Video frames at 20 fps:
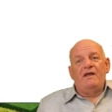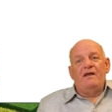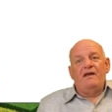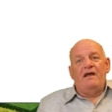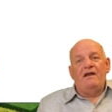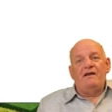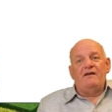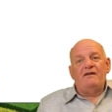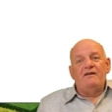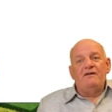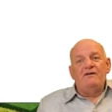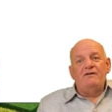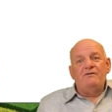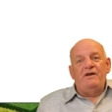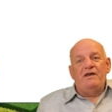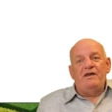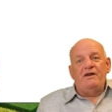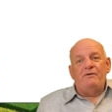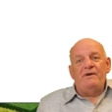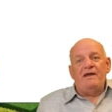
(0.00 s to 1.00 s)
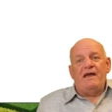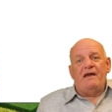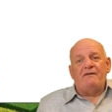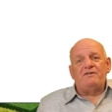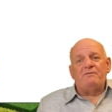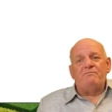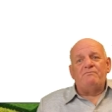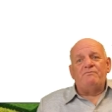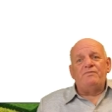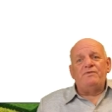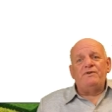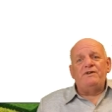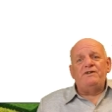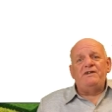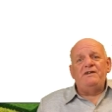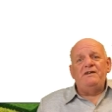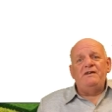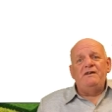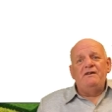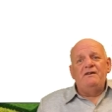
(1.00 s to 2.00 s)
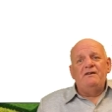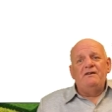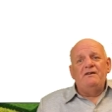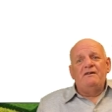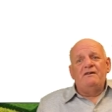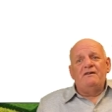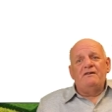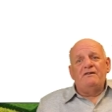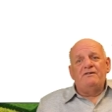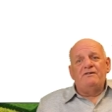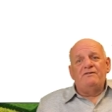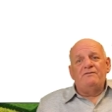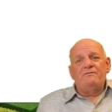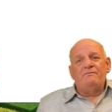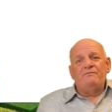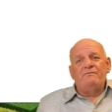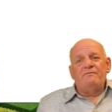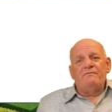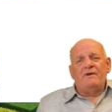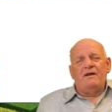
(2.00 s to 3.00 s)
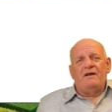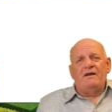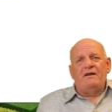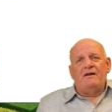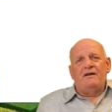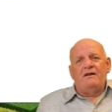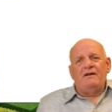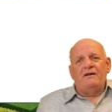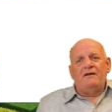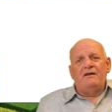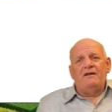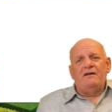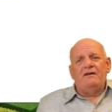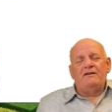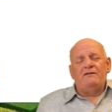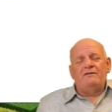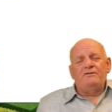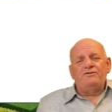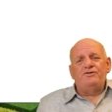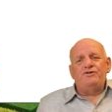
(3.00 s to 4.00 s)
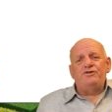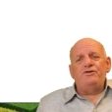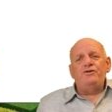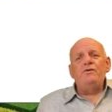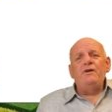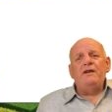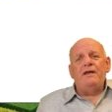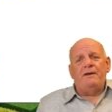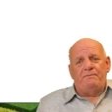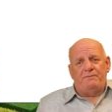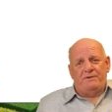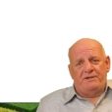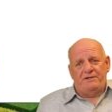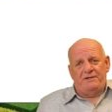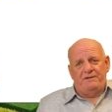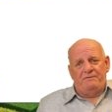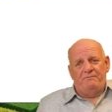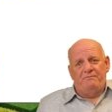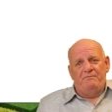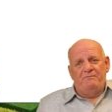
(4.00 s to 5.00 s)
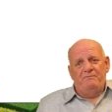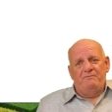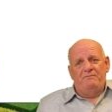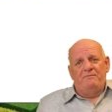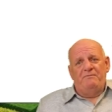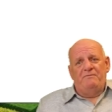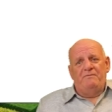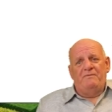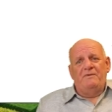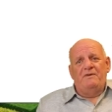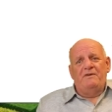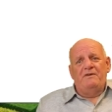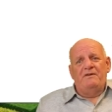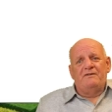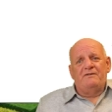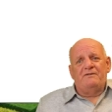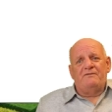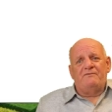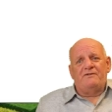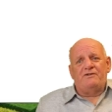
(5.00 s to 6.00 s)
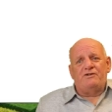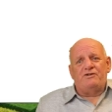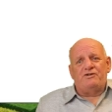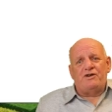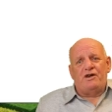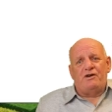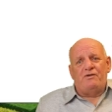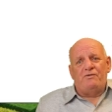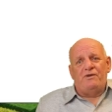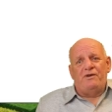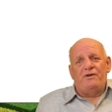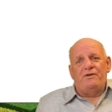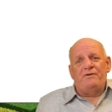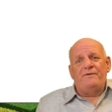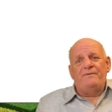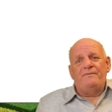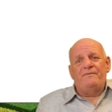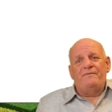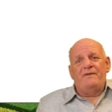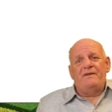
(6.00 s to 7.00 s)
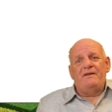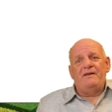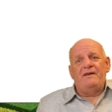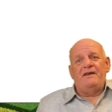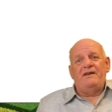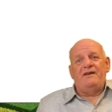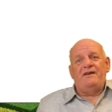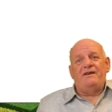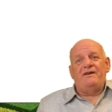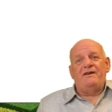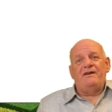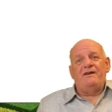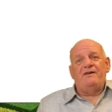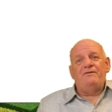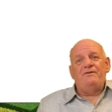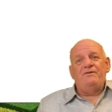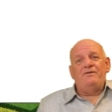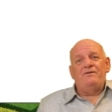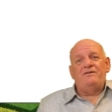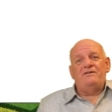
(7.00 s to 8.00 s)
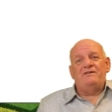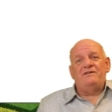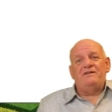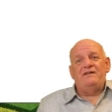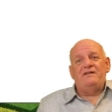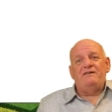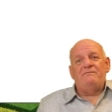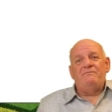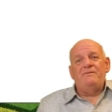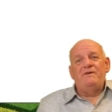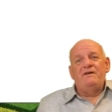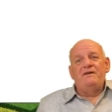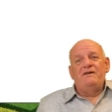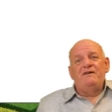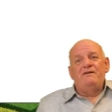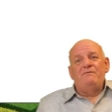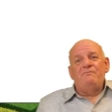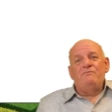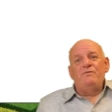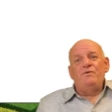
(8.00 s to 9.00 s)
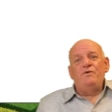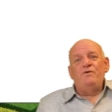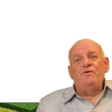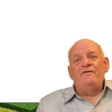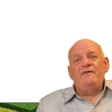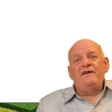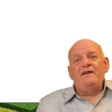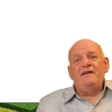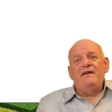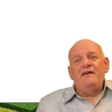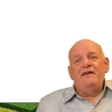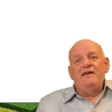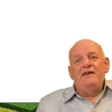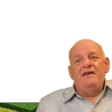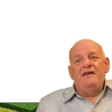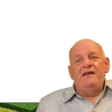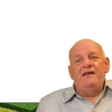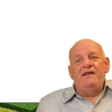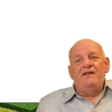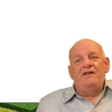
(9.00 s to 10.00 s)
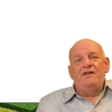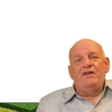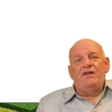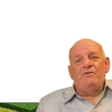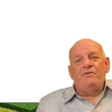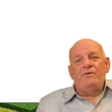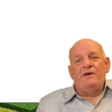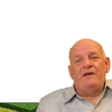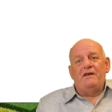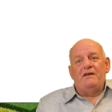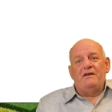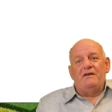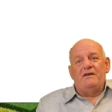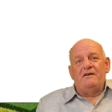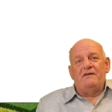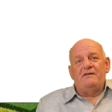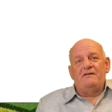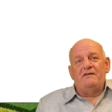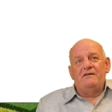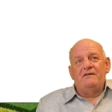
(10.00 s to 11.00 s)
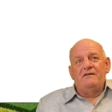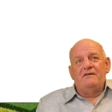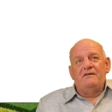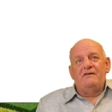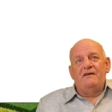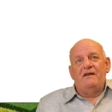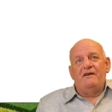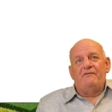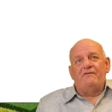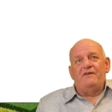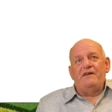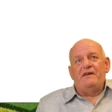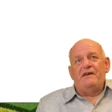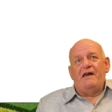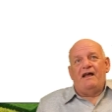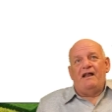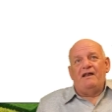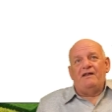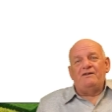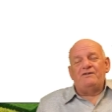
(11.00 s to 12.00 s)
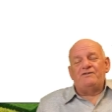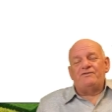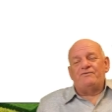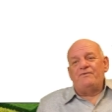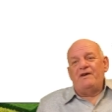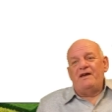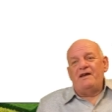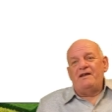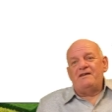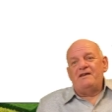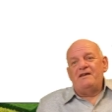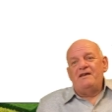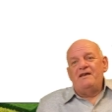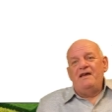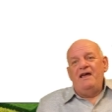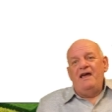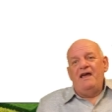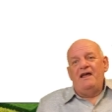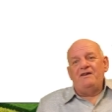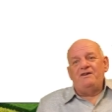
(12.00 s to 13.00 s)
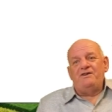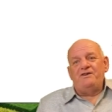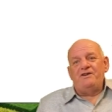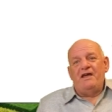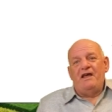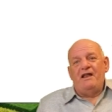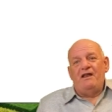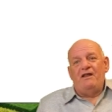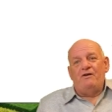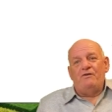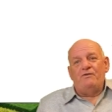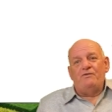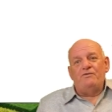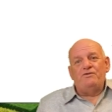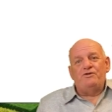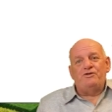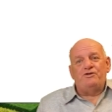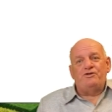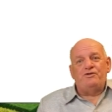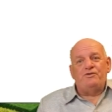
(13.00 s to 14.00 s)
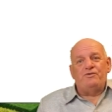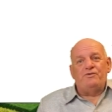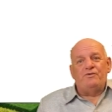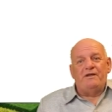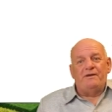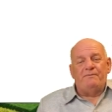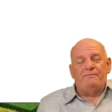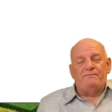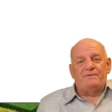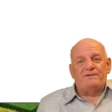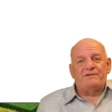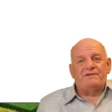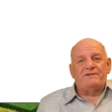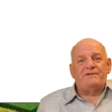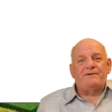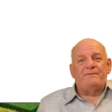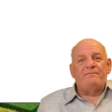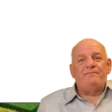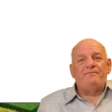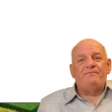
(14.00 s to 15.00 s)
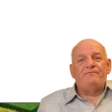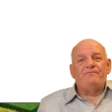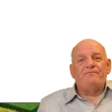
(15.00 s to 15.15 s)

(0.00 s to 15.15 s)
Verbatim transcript: And here we have some pretty uh, tulips to show you. There you go, you can see them moving in the wind. Lovely colours, red and yellow tulips.